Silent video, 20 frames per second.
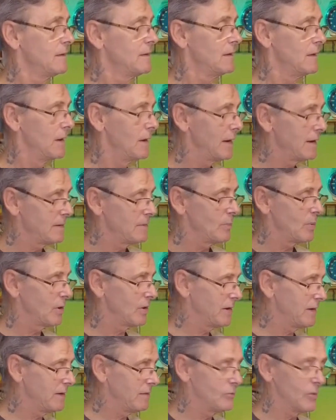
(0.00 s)
And
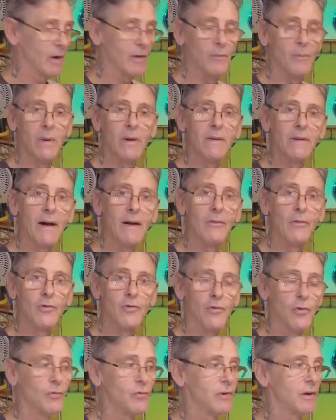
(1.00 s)
anybody, when I've been down the
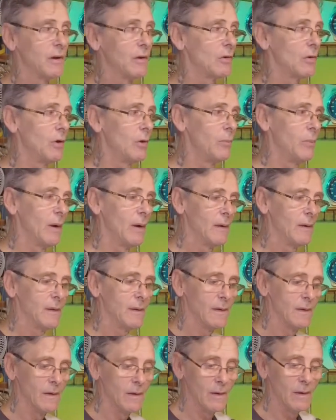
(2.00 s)
shooting club,
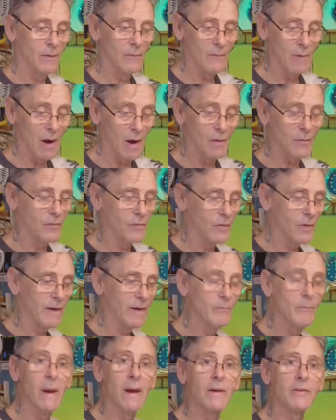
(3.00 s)
and hopefully
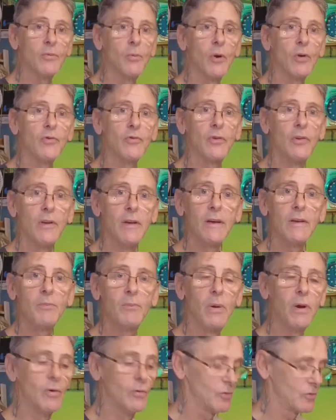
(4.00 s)
Mick's watching this,
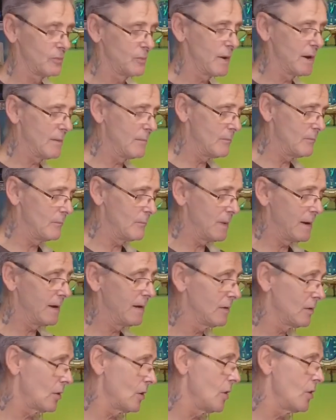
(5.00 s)
because me
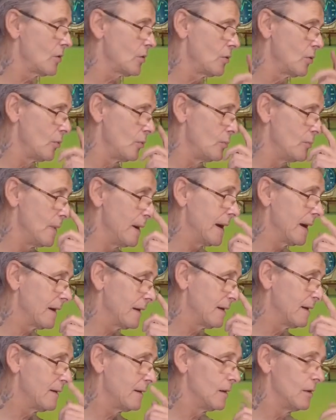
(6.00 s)
and a guy called
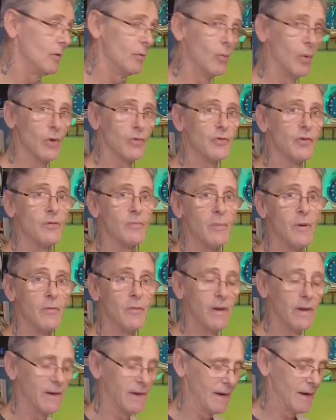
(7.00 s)
Mick who watches me
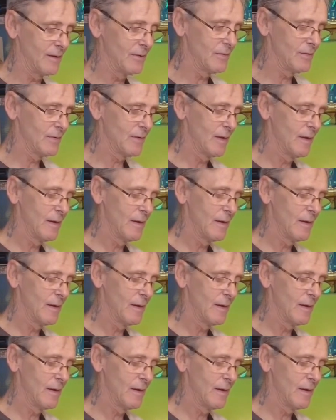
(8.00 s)
videos,